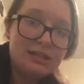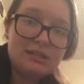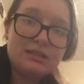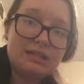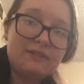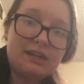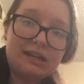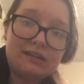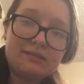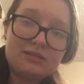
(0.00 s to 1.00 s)
So you've got
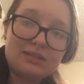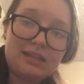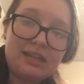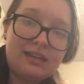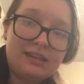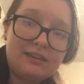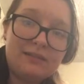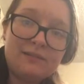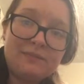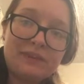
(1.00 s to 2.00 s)
to just let
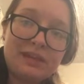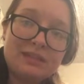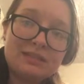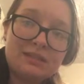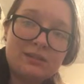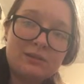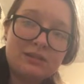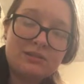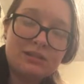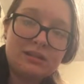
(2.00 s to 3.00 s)
go, ask your
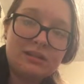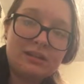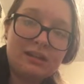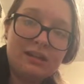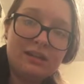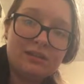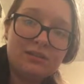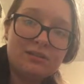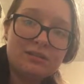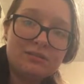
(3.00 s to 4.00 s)
question, and the
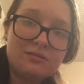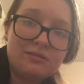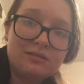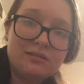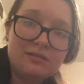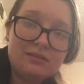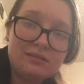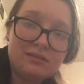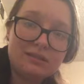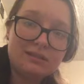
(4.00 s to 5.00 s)

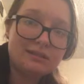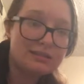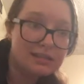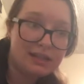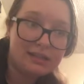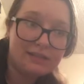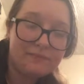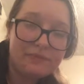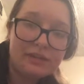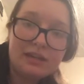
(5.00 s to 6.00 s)
crystal's got it.
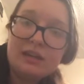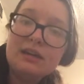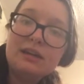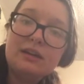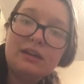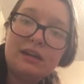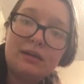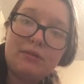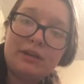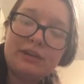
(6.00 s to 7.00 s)

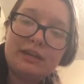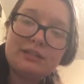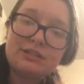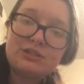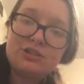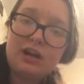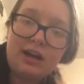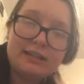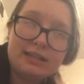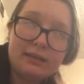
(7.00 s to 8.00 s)
Amaranth has
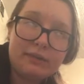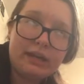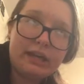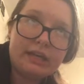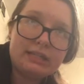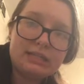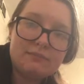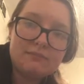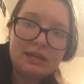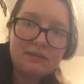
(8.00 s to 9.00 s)
shocked and amazed
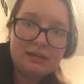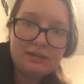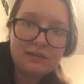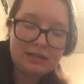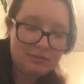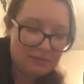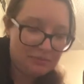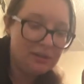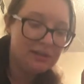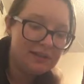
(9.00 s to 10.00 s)
many, many, many
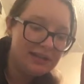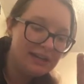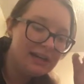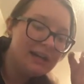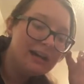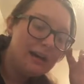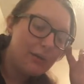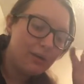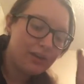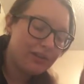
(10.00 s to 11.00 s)
people
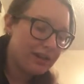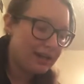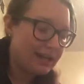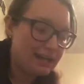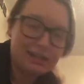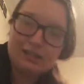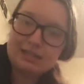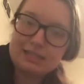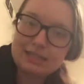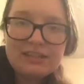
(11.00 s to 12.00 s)
with her
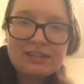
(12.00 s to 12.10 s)
accuracy.